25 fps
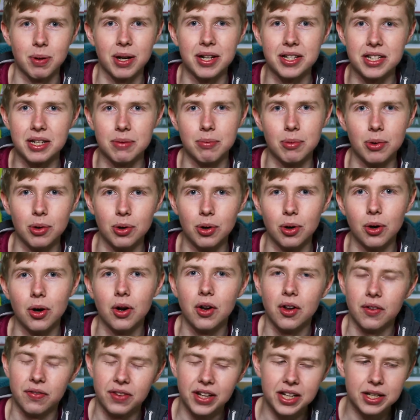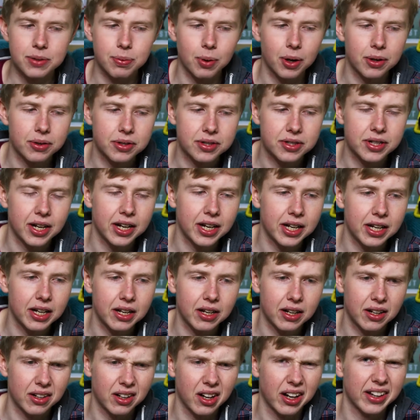plenty more. These won't
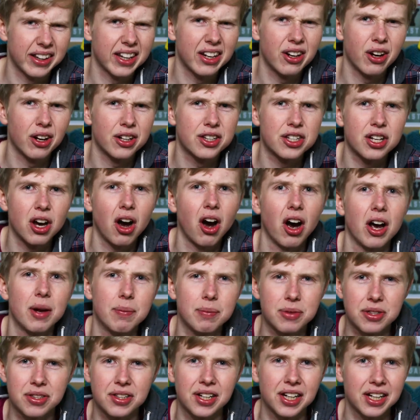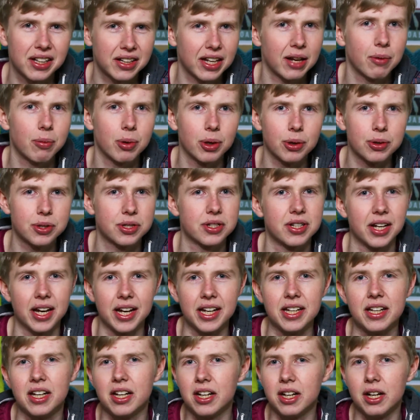stay, like they're not a time thing, they will
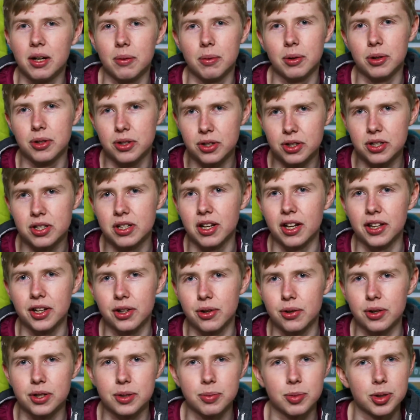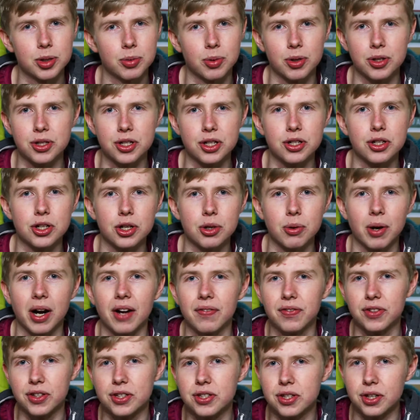stay, but just like the Christmas ones you do
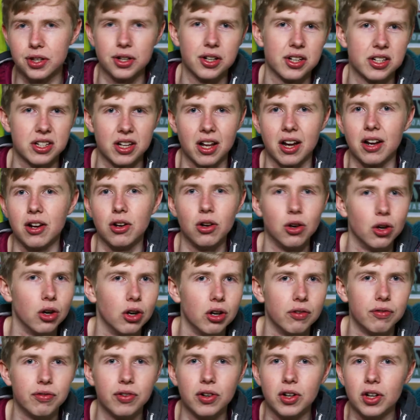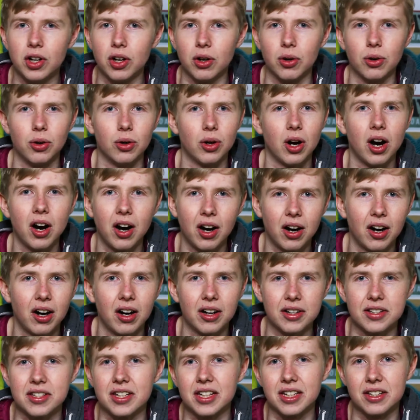have to search like love or
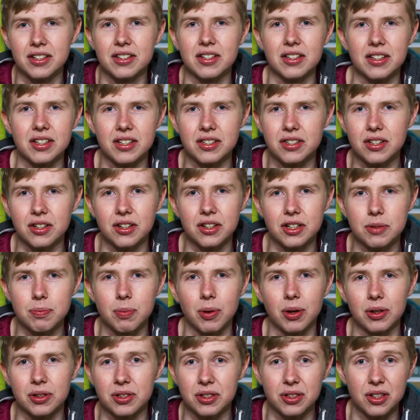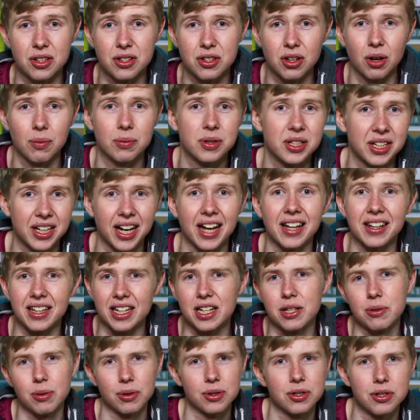hearts into the search box at the top to get
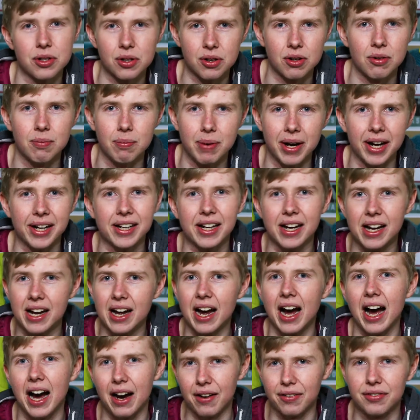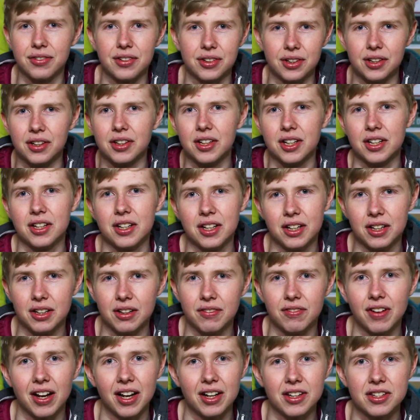these ones to come back after
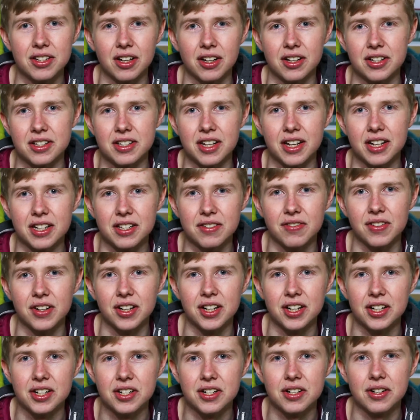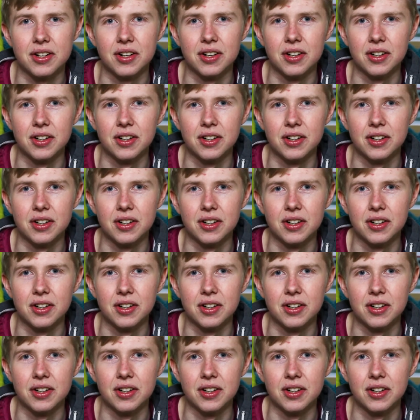Valentine's Day is finished.